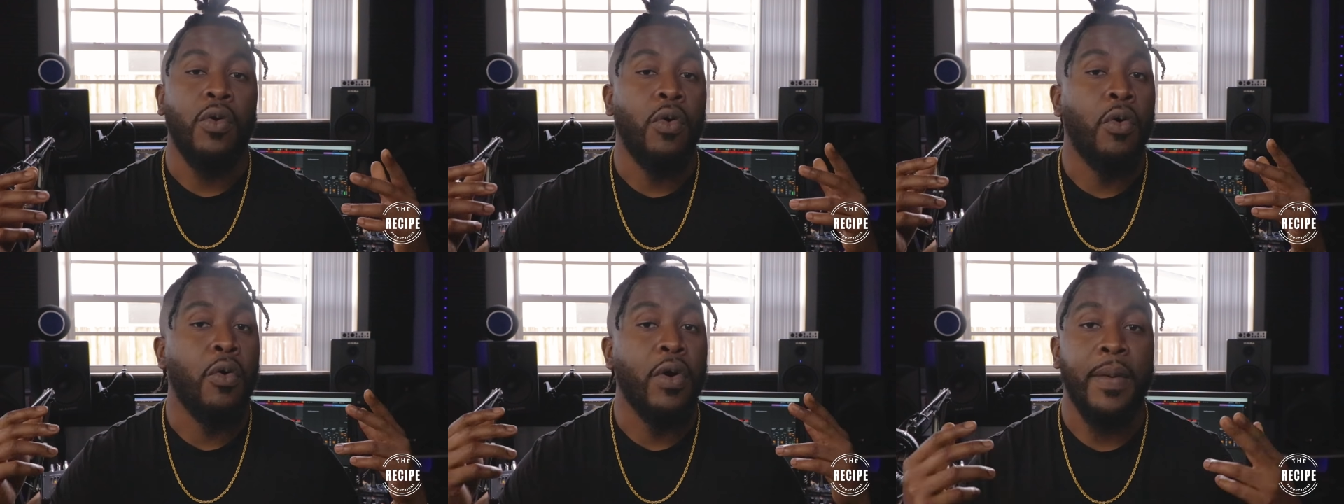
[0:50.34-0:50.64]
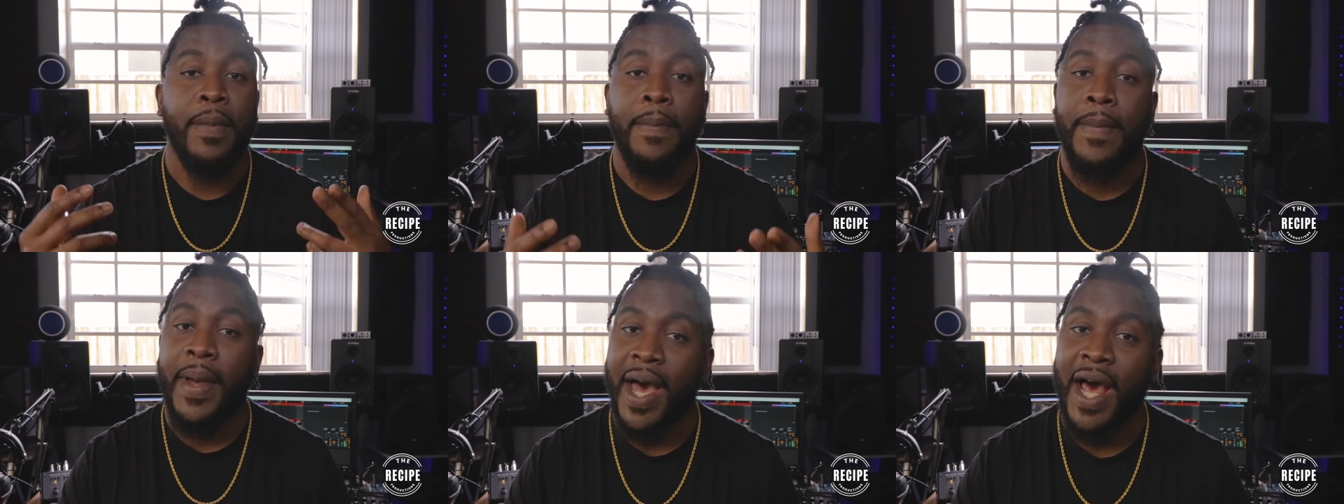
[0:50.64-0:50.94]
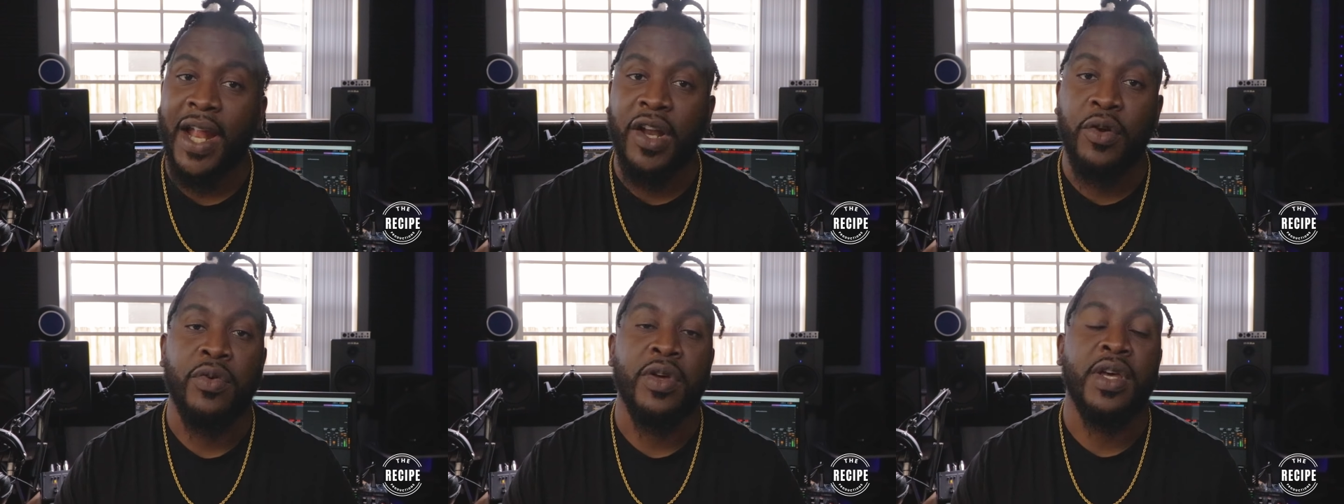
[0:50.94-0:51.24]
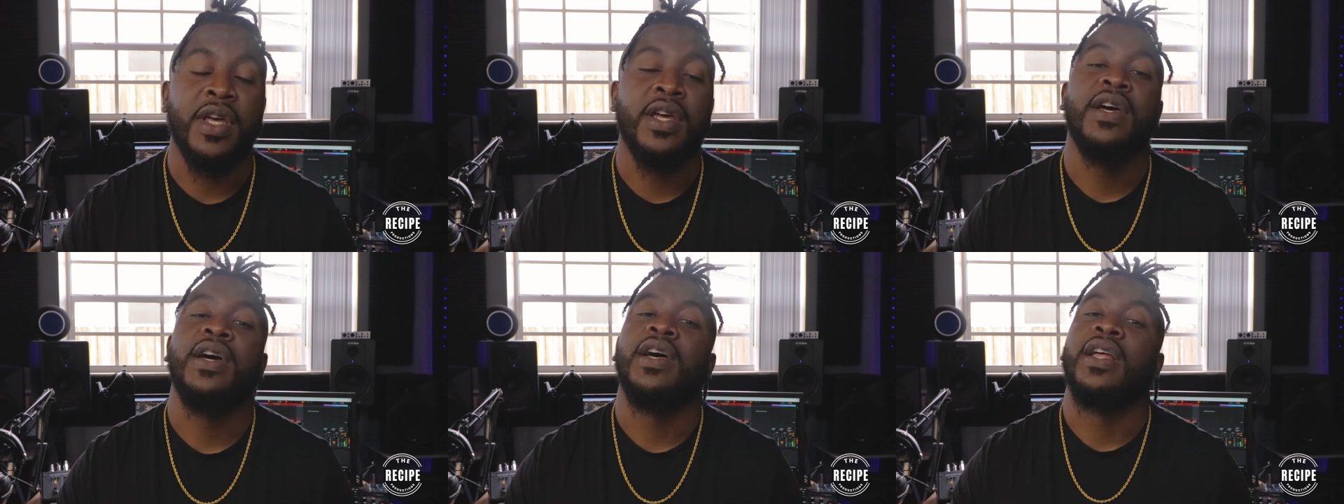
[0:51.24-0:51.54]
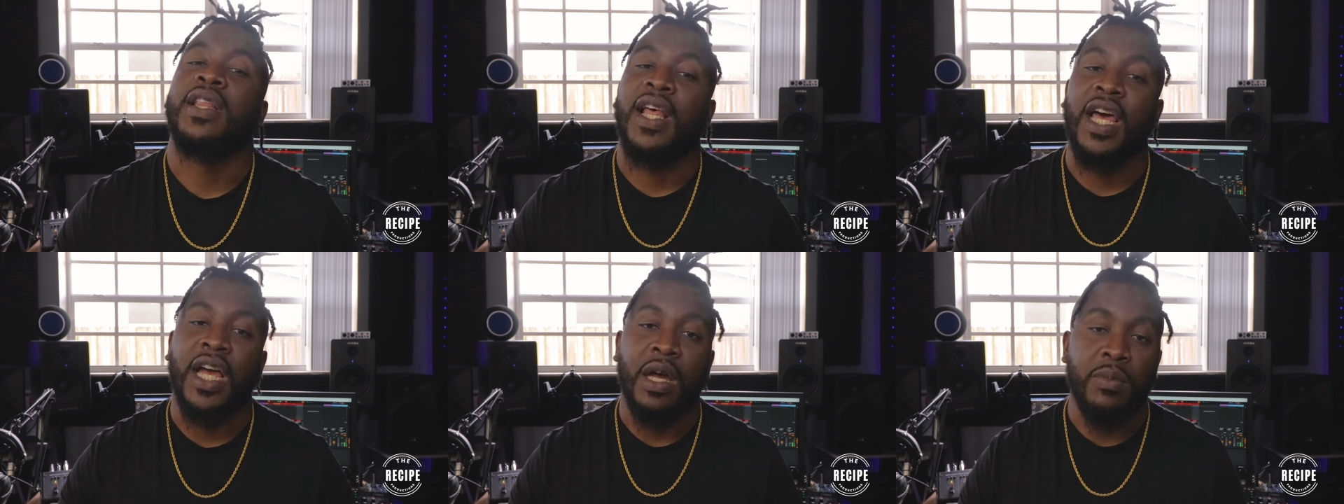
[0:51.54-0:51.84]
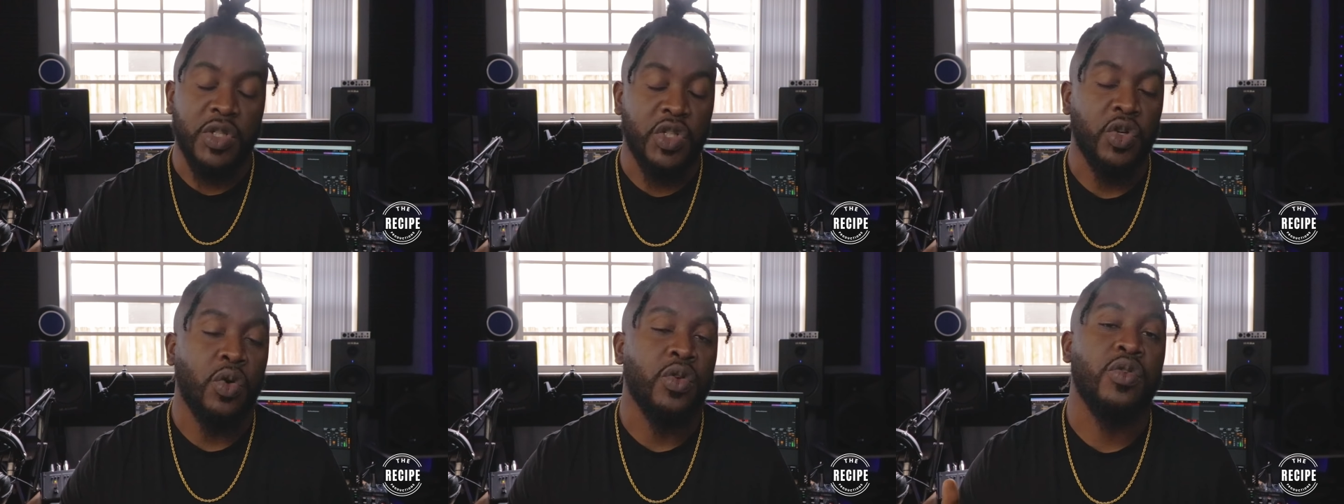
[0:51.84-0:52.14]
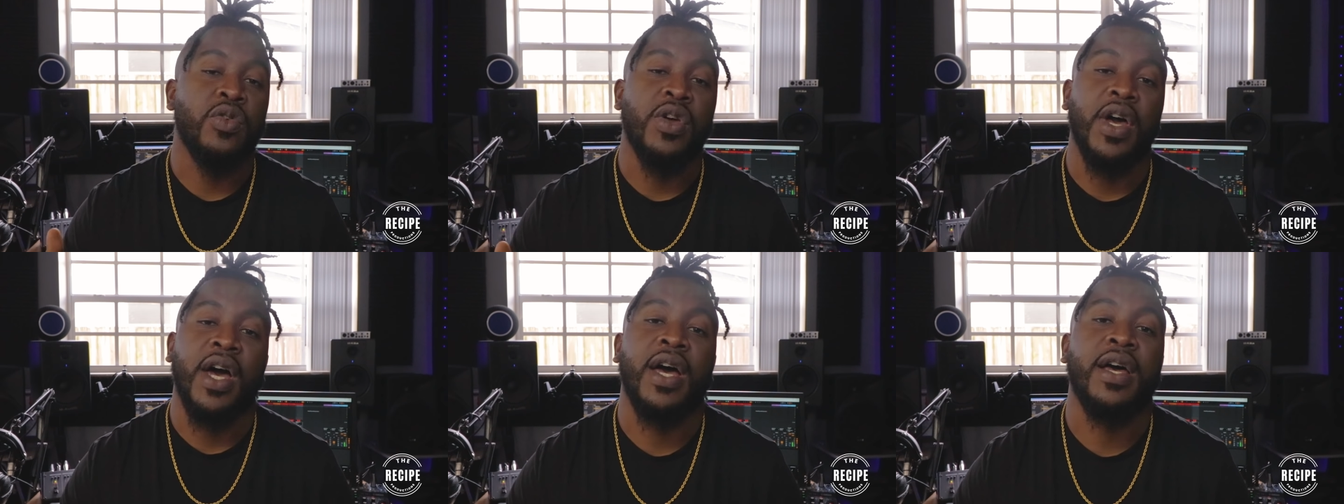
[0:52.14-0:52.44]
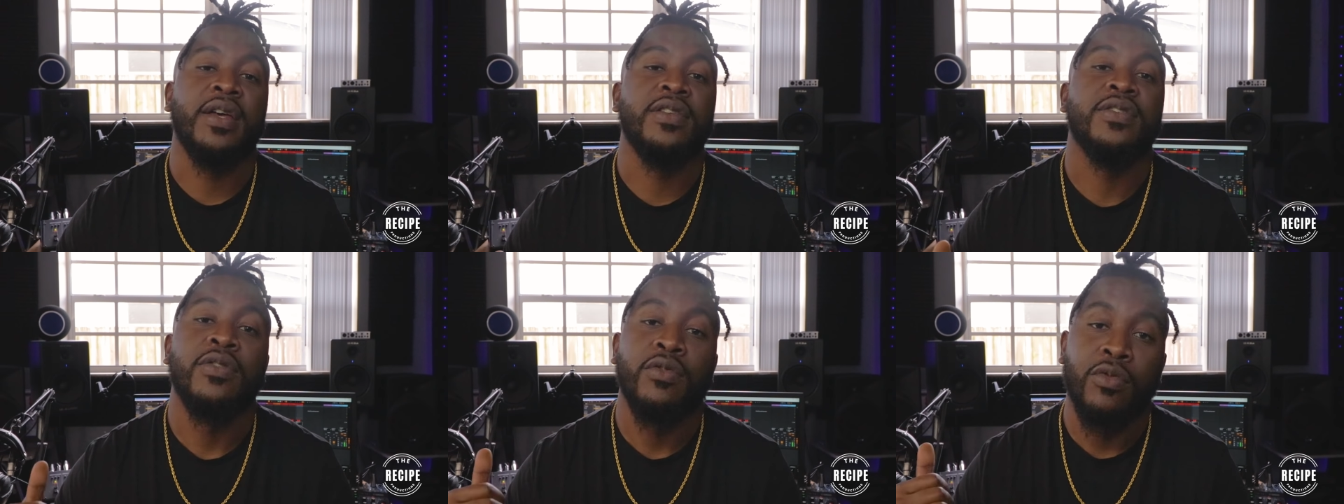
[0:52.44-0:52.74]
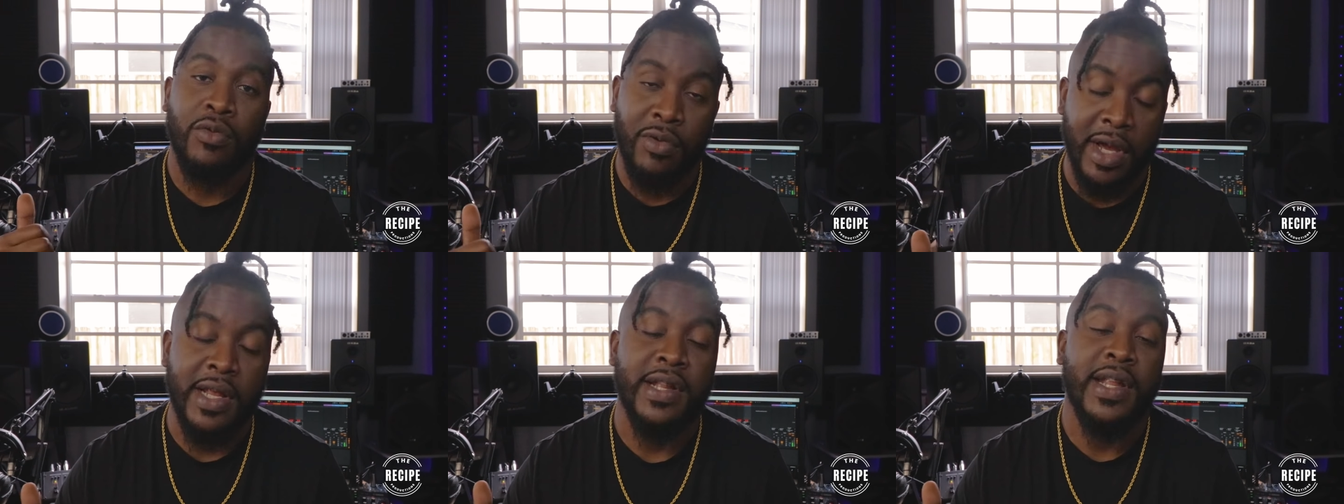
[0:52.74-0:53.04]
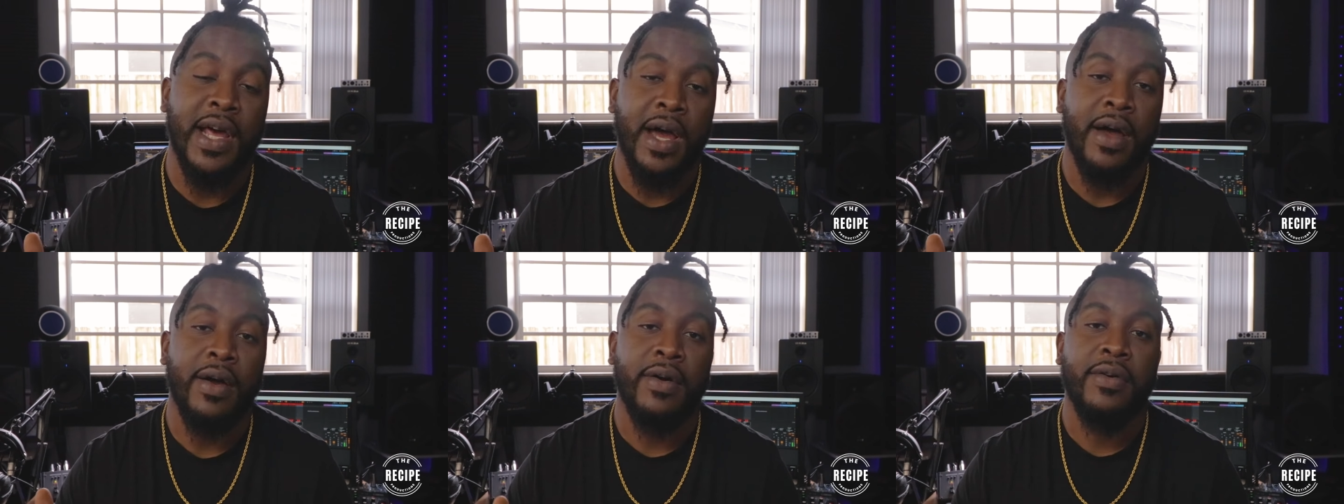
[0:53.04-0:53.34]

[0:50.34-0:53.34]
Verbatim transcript: or in battery like I'm showing you guys right now.